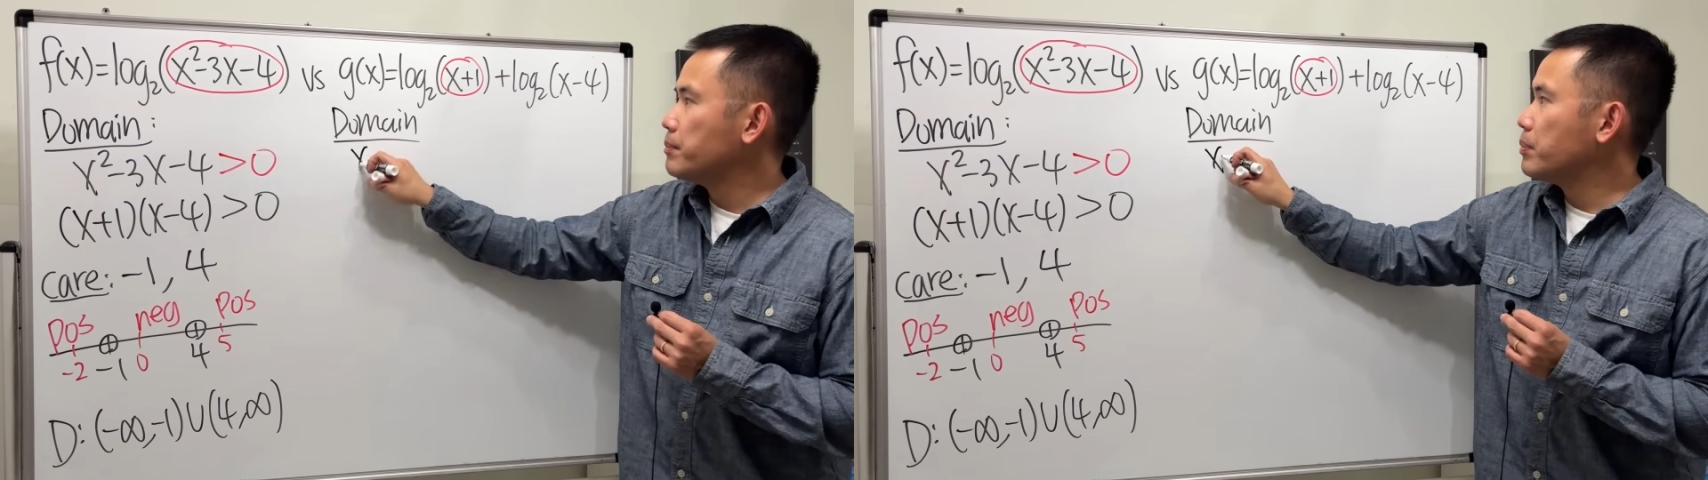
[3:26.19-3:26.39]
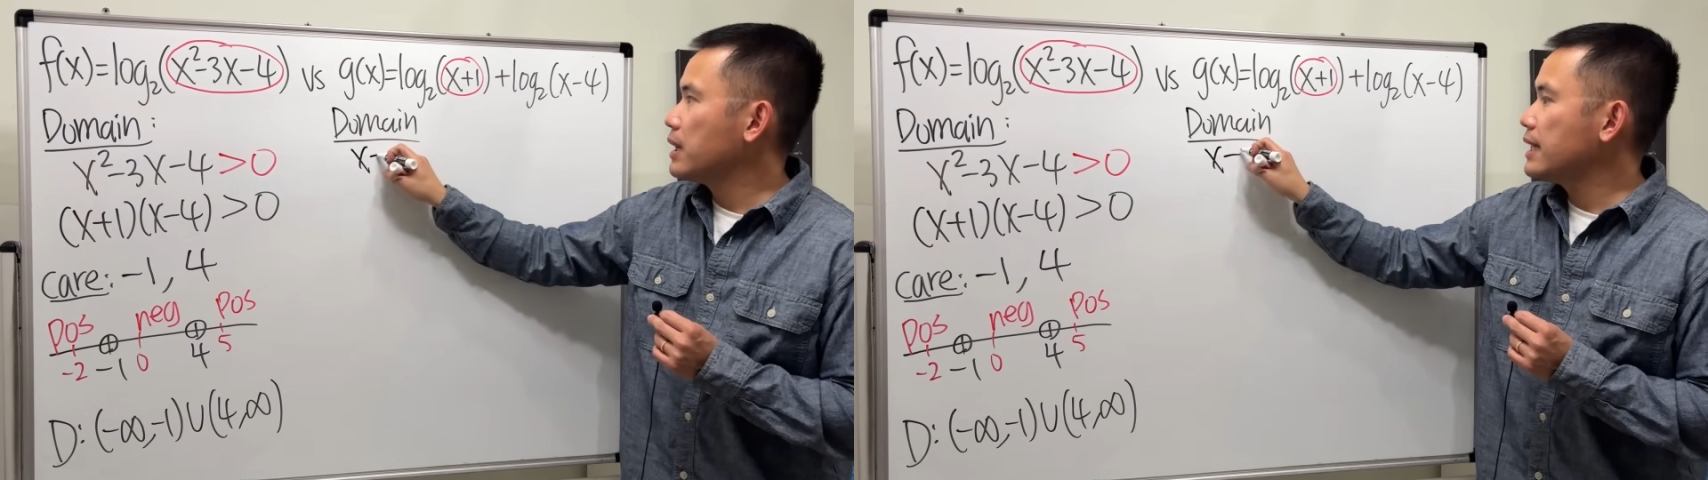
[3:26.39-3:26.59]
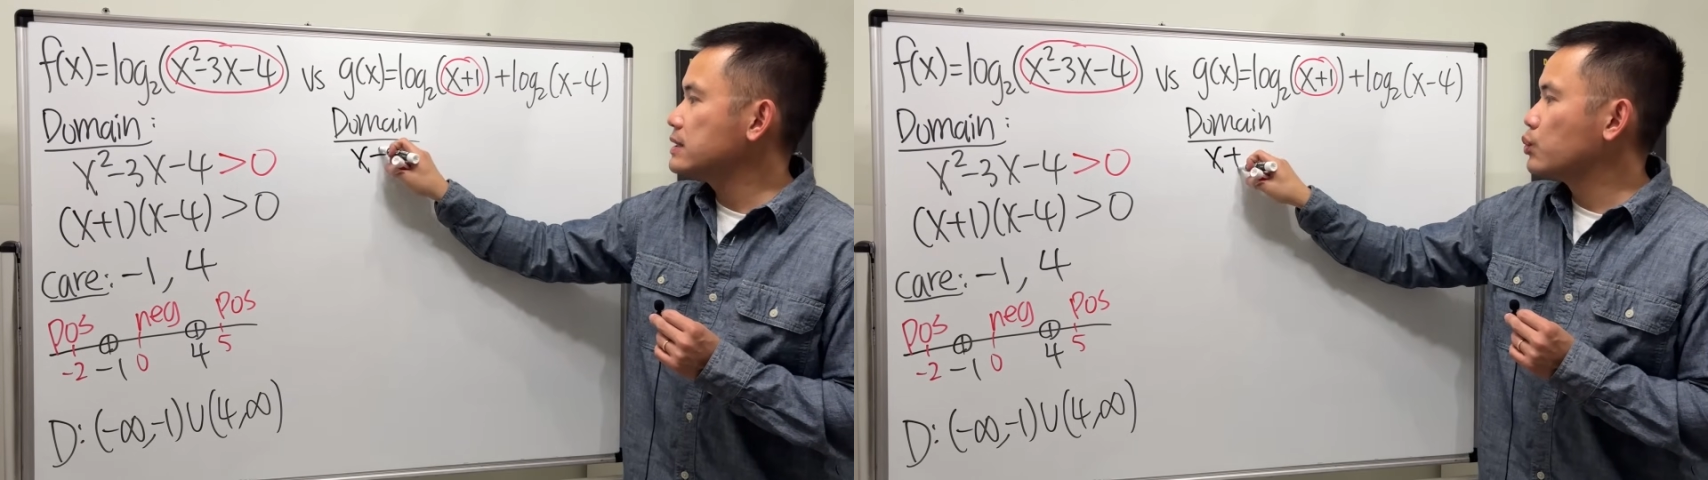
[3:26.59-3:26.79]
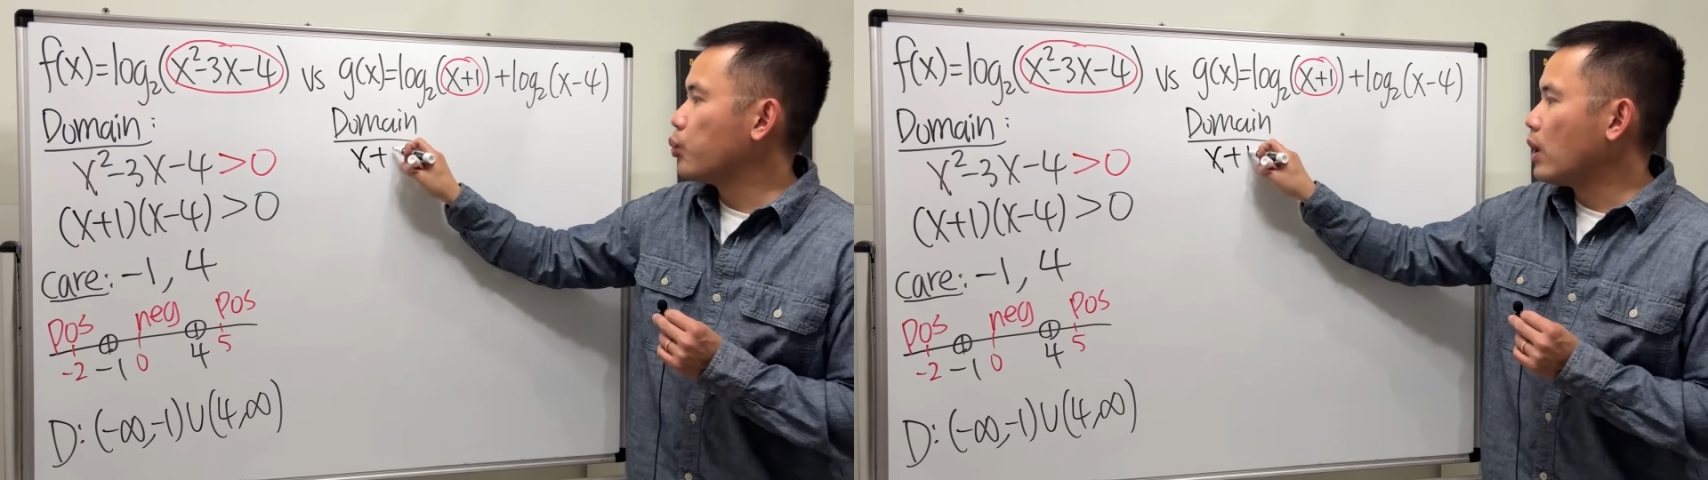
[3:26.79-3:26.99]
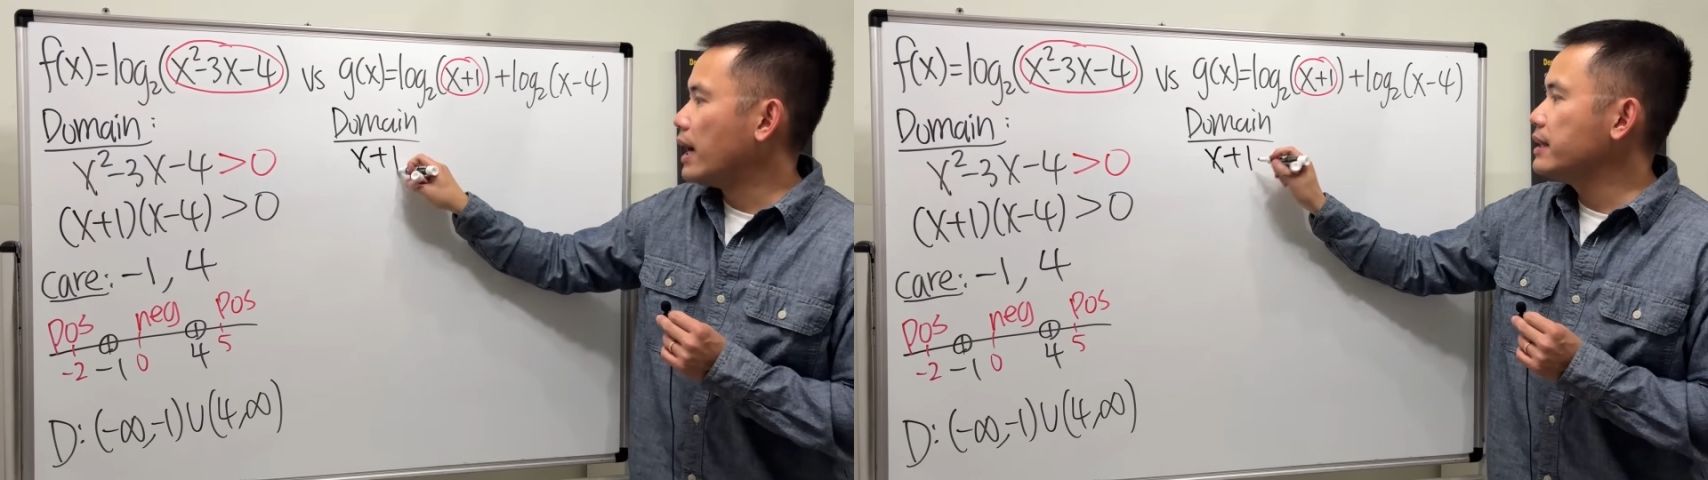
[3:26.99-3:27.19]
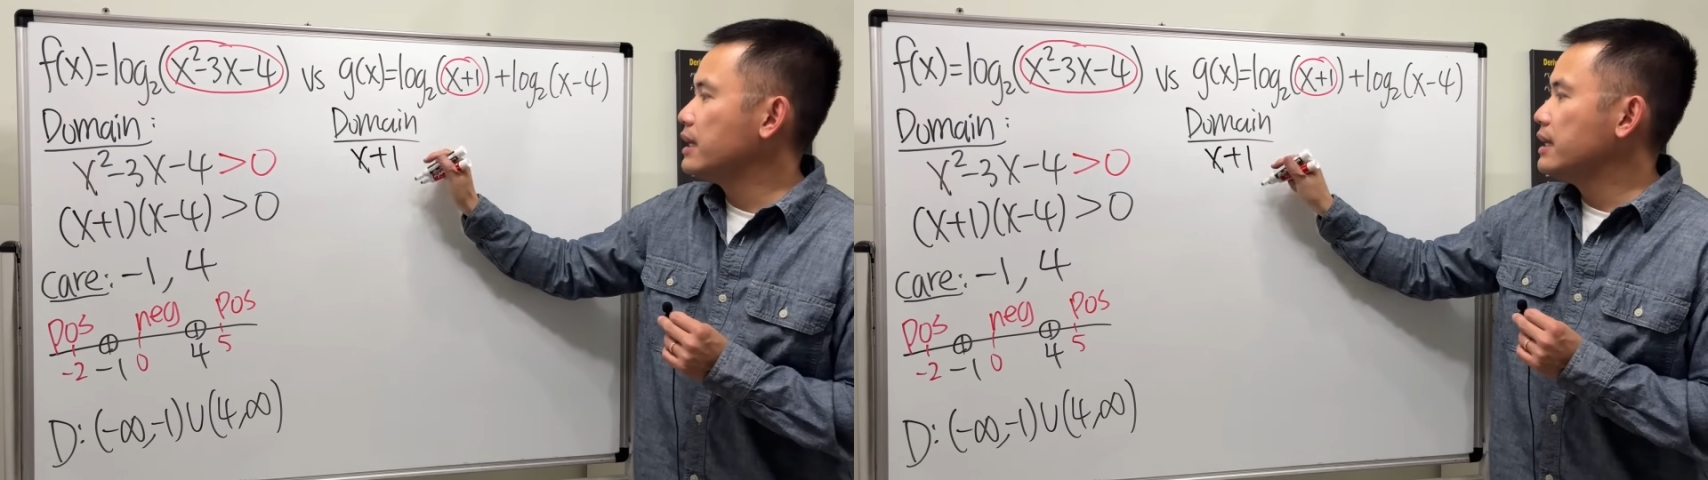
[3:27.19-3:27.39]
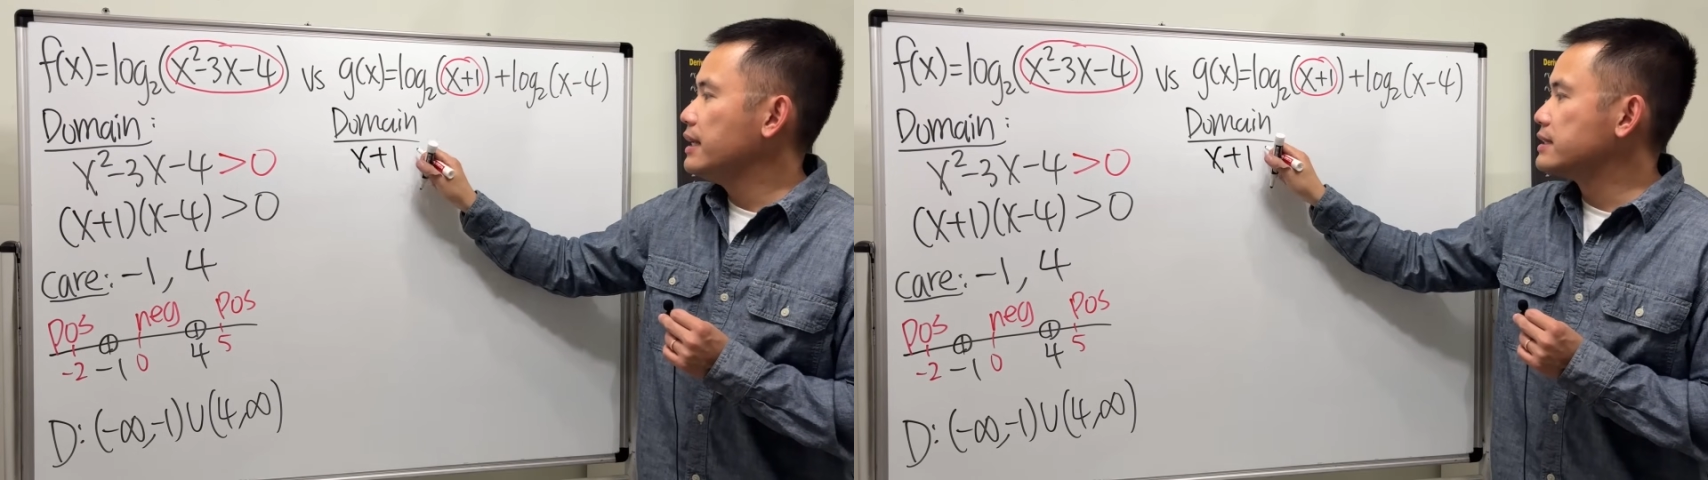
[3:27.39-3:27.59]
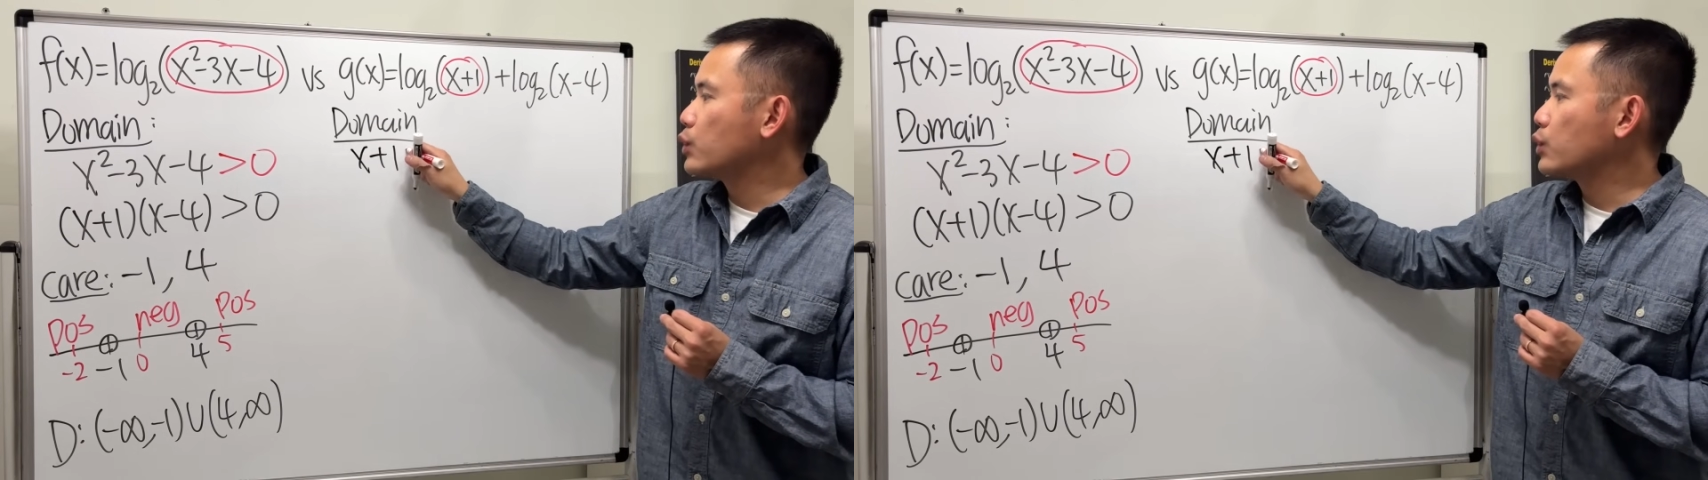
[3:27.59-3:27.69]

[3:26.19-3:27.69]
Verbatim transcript: plus 1 is